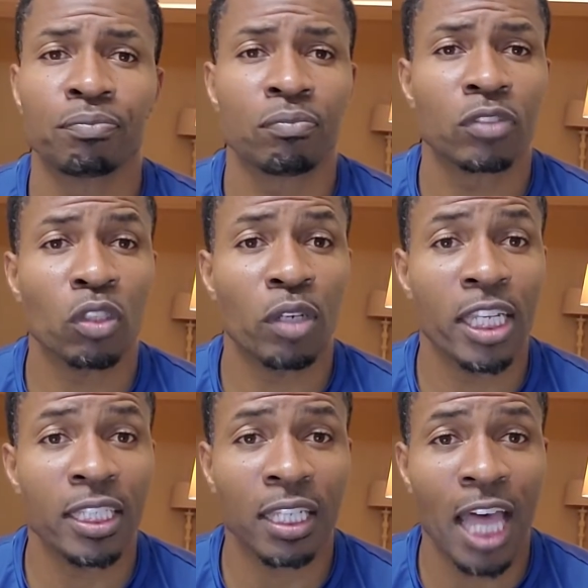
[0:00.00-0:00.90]
So hit
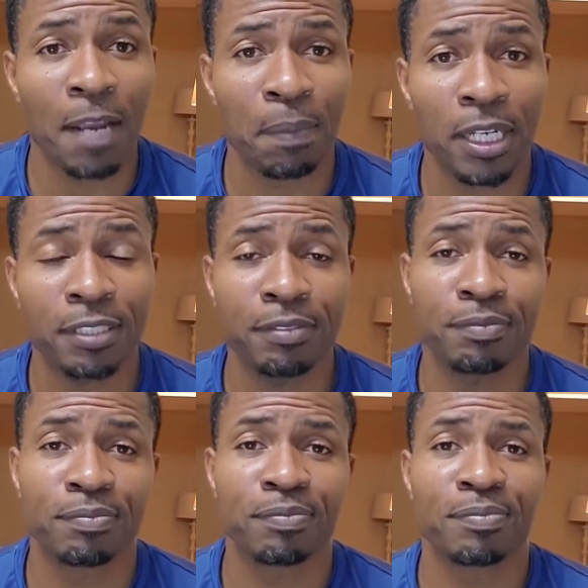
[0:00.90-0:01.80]
the like button,
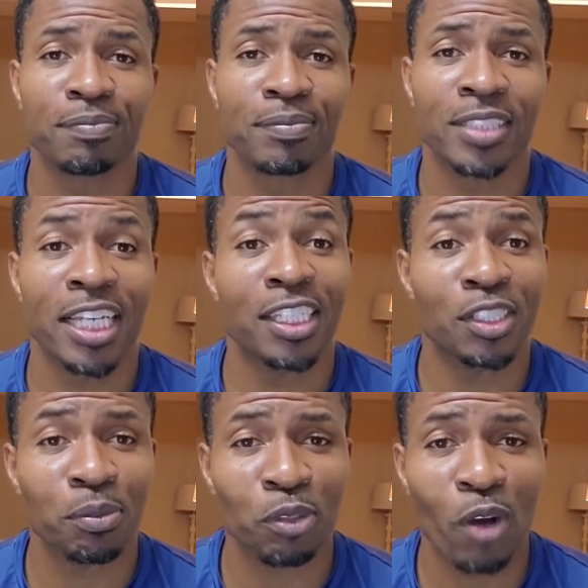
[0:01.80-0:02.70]
hit the
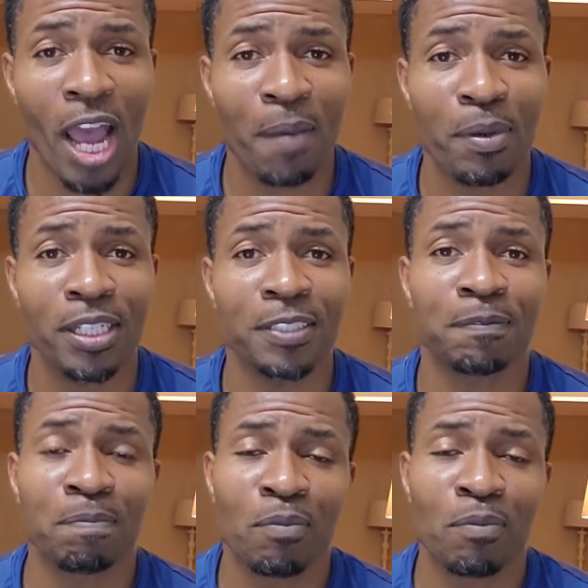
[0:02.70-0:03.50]
subscribe button.